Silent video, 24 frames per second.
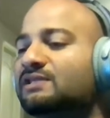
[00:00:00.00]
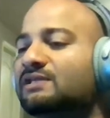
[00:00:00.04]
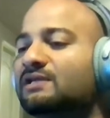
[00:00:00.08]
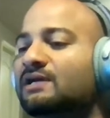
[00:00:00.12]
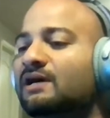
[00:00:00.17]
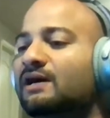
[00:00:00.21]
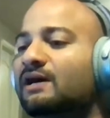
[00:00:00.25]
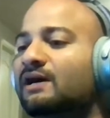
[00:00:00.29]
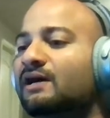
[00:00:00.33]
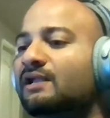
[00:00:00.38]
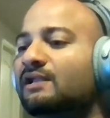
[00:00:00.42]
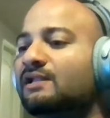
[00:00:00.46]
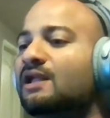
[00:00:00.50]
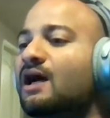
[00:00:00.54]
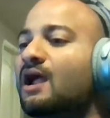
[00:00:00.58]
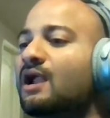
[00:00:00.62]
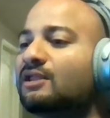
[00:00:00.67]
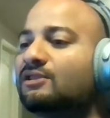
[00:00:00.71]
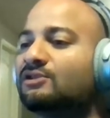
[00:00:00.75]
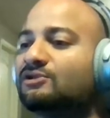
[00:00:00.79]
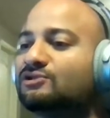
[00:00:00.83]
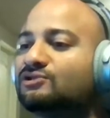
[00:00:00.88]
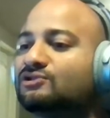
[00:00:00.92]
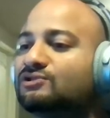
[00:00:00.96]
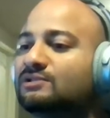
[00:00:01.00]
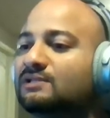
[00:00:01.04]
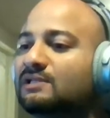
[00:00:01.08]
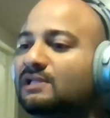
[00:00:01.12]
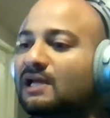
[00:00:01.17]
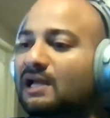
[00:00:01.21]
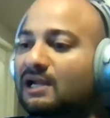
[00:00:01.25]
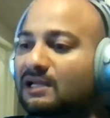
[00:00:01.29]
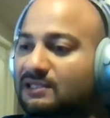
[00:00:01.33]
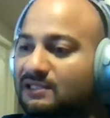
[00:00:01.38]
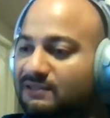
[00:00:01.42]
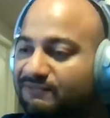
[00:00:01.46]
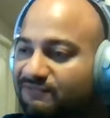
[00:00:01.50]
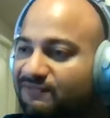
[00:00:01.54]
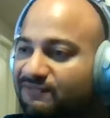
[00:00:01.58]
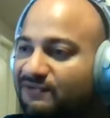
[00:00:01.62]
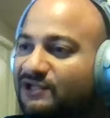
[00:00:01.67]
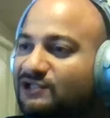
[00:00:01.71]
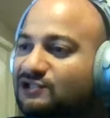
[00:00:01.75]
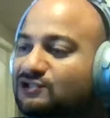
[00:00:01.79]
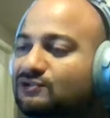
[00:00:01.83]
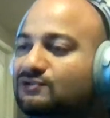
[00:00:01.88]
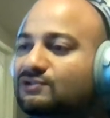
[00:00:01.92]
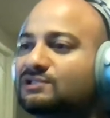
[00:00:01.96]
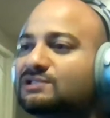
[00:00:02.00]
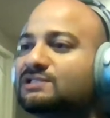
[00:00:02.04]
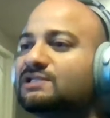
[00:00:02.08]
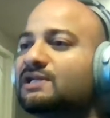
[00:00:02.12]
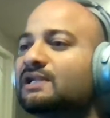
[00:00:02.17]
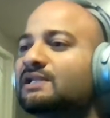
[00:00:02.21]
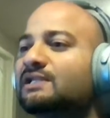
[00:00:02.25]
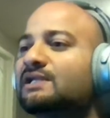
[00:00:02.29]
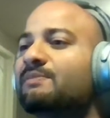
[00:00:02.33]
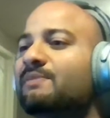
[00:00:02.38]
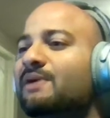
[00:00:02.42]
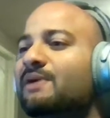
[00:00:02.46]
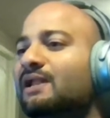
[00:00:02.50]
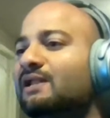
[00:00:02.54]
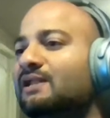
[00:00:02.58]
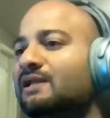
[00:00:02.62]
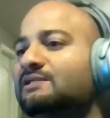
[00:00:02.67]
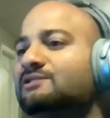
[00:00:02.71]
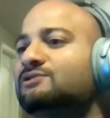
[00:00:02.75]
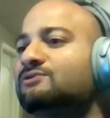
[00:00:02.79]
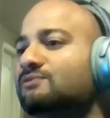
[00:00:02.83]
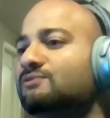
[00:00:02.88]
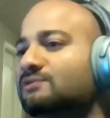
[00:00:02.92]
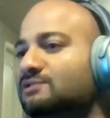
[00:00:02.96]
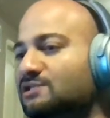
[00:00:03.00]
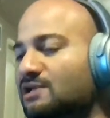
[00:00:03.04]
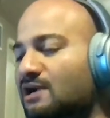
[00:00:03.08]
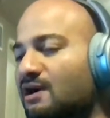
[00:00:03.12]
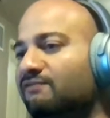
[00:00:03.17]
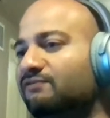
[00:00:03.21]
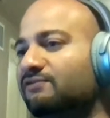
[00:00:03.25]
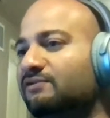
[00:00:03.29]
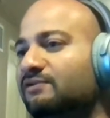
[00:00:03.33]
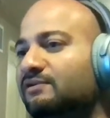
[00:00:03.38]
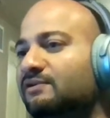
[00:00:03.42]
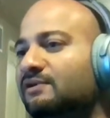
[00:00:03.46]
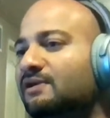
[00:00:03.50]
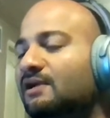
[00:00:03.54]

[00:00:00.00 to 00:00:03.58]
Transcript: a lot of the features that command line tools offer.